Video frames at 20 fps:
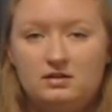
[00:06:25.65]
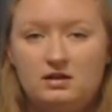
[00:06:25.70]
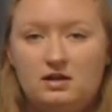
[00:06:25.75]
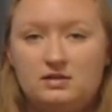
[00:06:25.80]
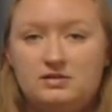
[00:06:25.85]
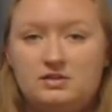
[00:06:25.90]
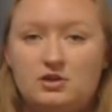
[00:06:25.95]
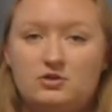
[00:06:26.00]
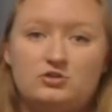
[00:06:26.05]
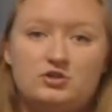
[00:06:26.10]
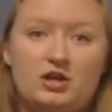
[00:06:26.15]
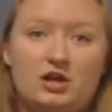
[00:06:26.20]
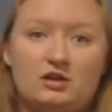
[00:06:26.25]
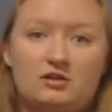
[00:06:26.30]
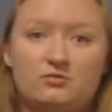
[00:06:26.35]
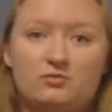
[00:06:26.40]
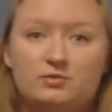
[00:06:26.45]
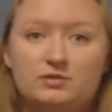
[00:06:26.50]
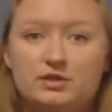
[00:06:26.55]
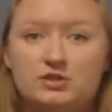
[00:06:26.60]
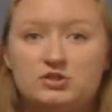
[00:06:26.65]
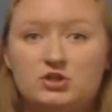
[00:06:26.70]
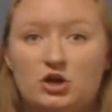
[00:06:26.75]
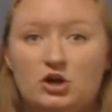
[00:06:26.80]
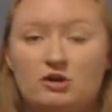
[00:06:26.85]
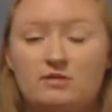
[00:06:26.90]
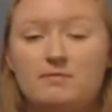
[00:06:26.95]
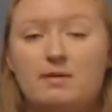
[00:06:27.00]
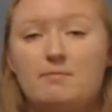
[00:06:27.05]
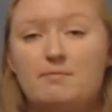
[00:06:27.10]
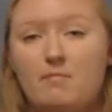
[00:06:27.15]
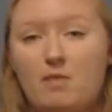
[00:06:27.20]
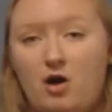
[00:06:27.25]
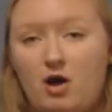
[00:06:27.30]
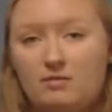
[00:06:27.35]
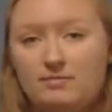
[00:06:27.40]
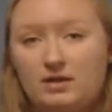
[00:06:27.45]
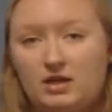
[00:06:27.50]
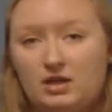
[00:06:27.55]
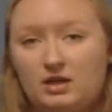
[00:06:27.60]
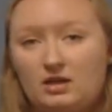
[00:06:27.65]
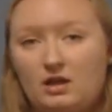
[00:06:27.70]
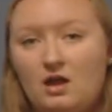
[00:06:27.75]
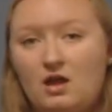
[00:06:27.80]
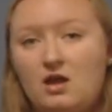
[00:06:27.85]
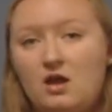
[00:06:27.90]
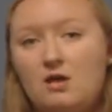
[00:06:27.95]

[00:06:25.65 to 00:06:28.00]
associated with the term mobbing.